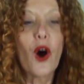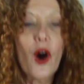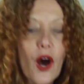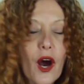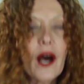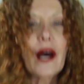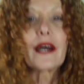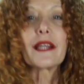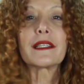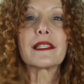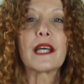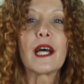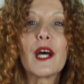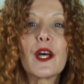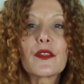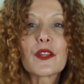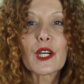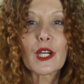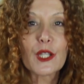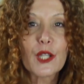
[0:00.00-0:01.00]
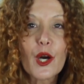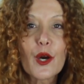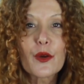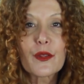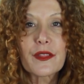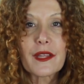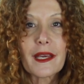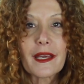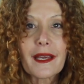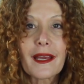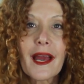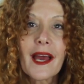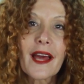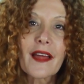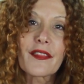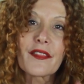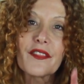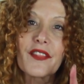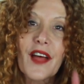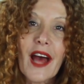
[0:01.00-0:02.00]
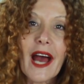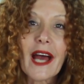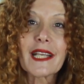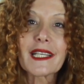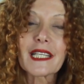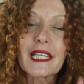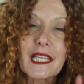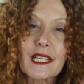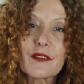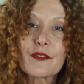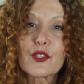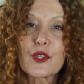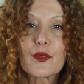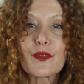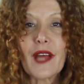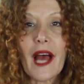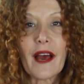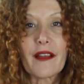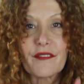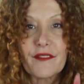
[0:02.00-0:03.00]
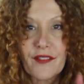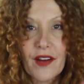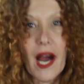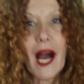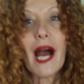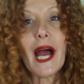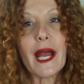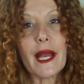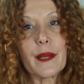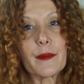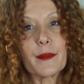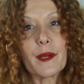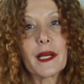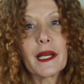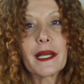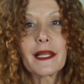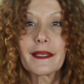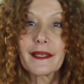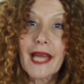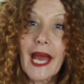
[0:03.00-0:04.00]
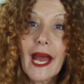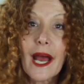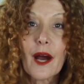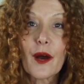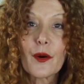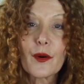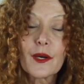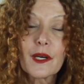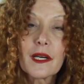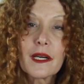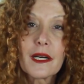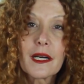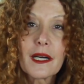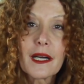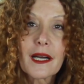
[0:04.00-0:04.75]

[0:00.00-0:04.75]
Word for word: on the clothing that gives you that vibe now,